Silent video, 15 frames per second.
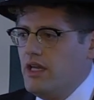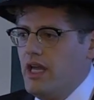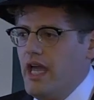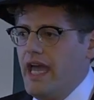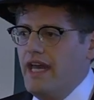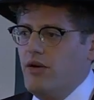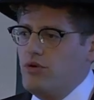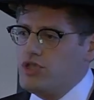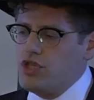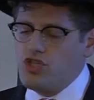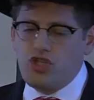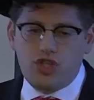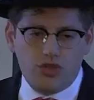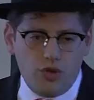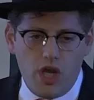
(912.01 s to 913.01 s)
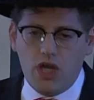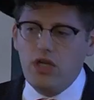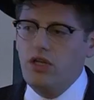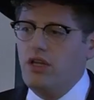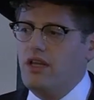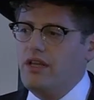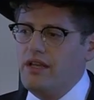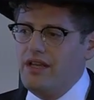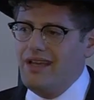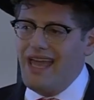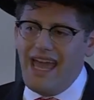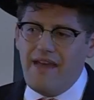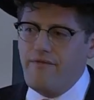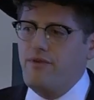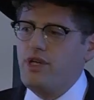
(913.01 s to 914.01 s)
And it was a struggle
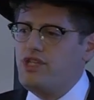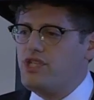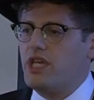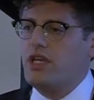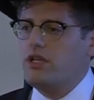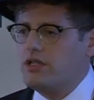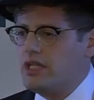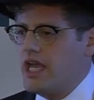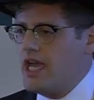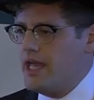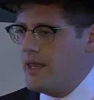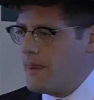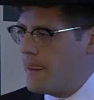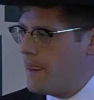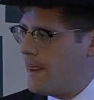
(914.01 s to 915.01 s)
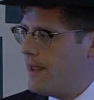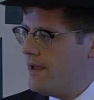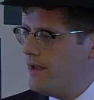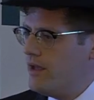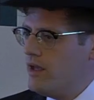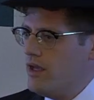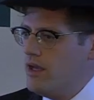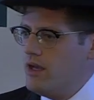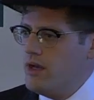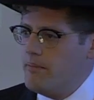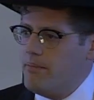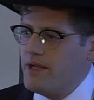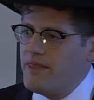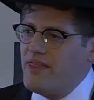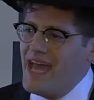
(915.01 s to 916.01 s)
every single day.
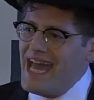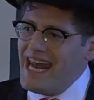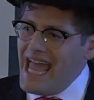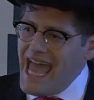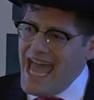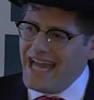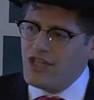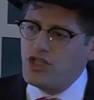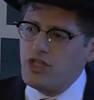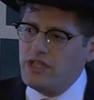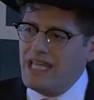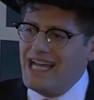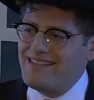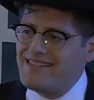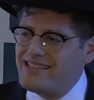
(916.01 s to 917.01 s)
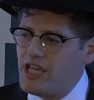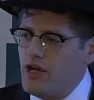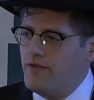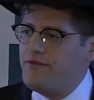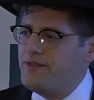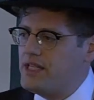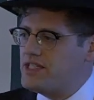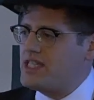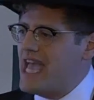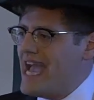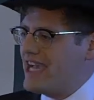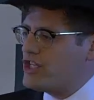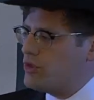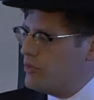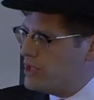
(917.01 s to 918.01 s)
But that action, that selfless
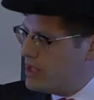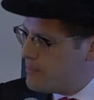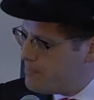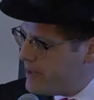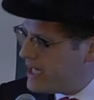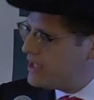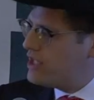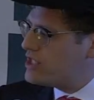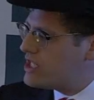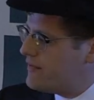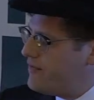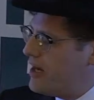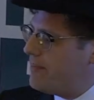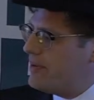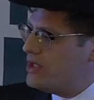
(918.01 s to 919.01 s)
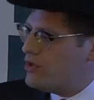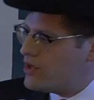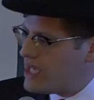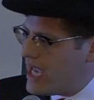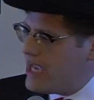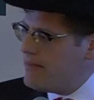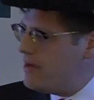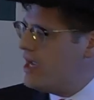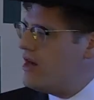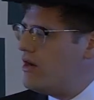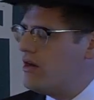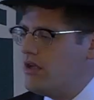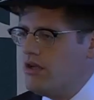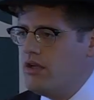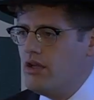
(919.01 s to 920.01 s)
action, when you picked yourself up and you came
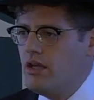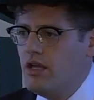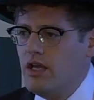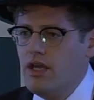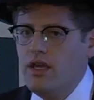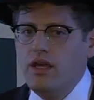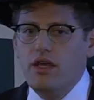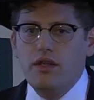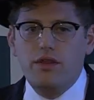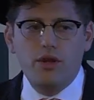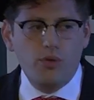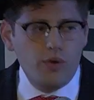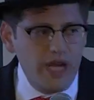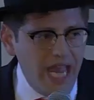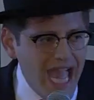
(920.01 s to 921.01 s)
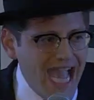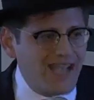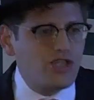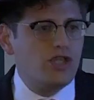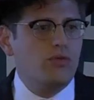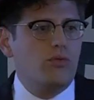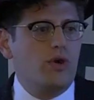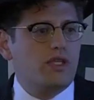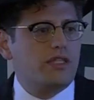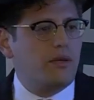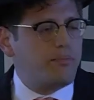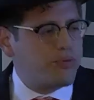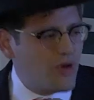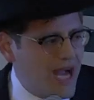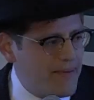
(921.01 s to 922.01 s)
here, the reaction was the
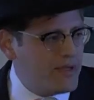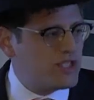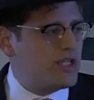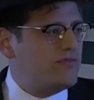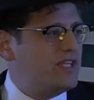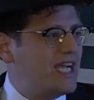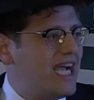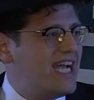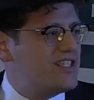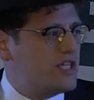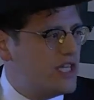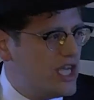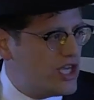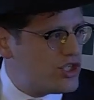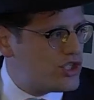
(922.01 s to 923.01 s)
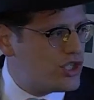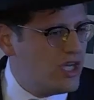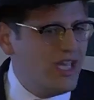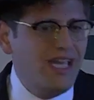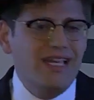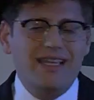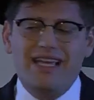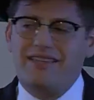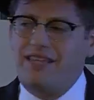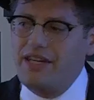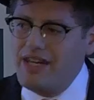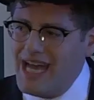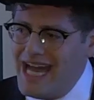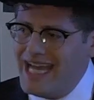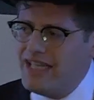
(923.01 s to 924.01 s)
promise of the Chazon Ish that
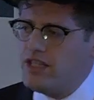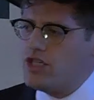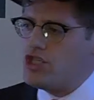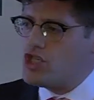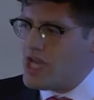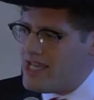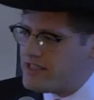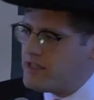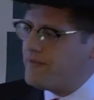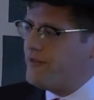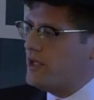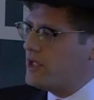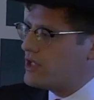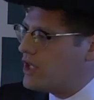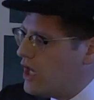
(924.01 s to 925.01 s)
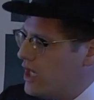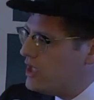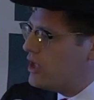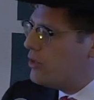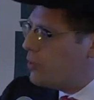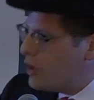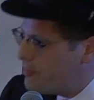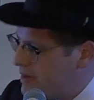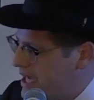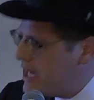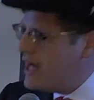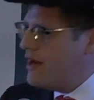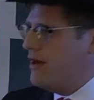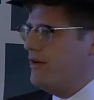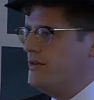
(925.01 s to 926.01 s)
tonight the Chesterfield Kollel will be
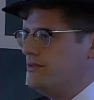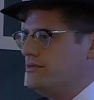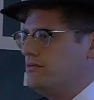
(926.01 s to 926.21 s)
here.